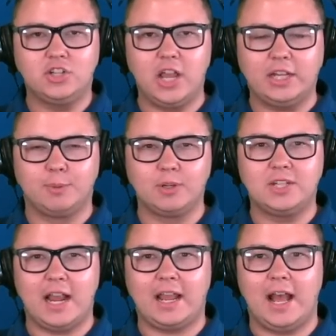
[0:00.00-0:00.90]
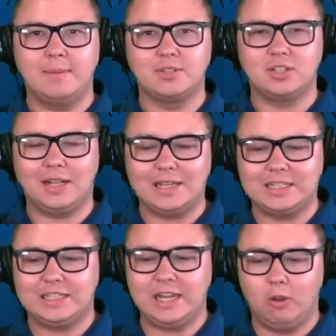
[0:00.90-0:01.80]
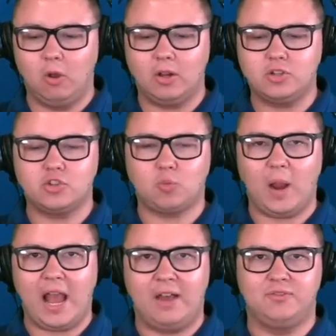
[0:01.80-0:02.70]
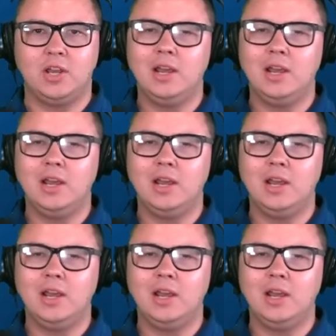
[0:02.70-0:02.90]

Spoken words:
chatsports.com/SeahawksDraft,